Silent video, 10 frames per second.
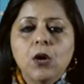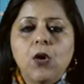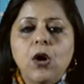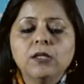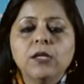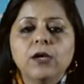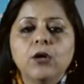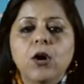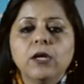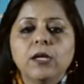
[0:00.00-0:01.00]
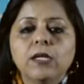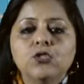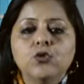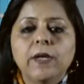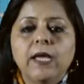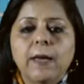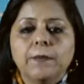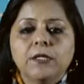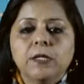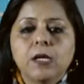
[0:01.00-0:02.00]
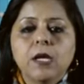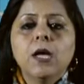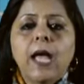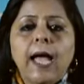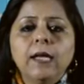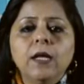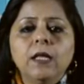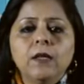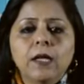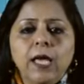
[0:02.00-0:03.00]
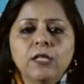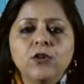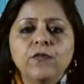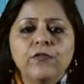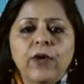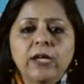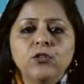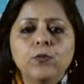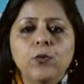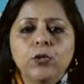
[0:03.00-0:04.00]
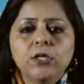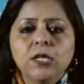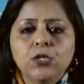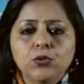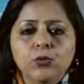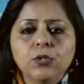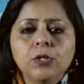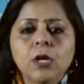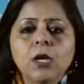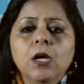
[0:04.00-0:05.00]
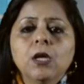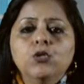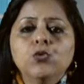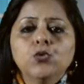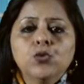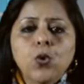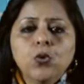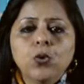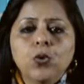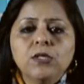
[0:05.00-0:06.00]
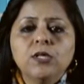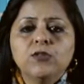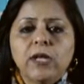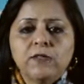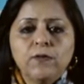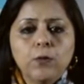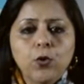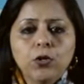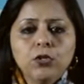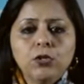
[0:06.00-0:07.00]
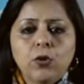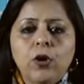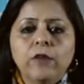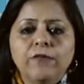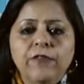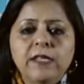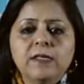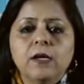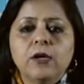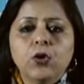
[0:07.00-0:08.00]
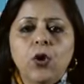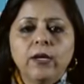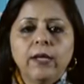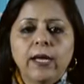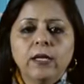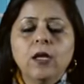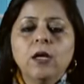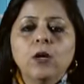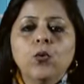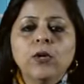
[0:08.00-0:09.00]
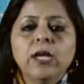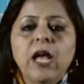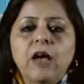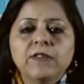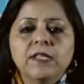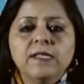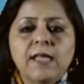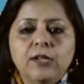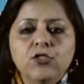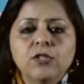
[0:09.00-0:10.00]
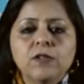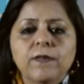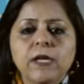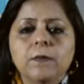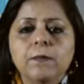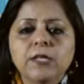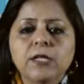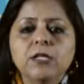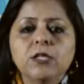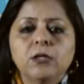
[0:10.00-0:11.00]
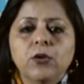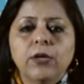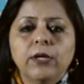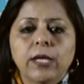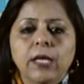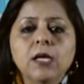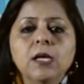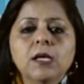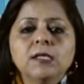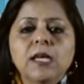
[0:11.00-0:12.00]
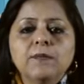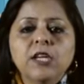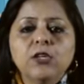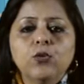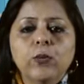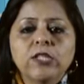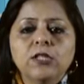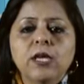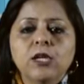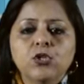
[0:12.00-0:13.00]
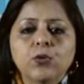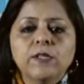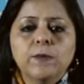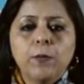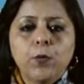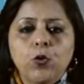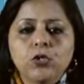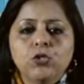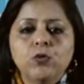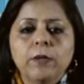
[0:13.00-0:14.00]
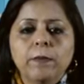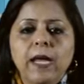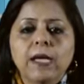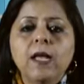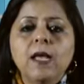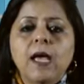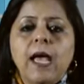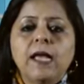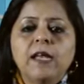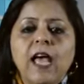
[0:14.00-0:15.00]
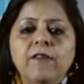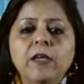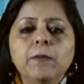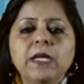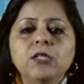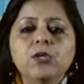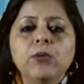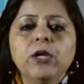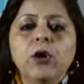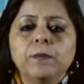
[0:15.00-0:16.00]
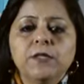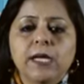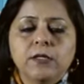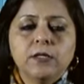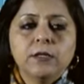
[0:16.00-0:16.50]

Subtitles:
or the record is to be kept, and in the case of right or bonus issues, to so close the transfer books or fix a record date only after the sanctions of the competent authority subject to which the issue is proposed to be made and having been duly obtained.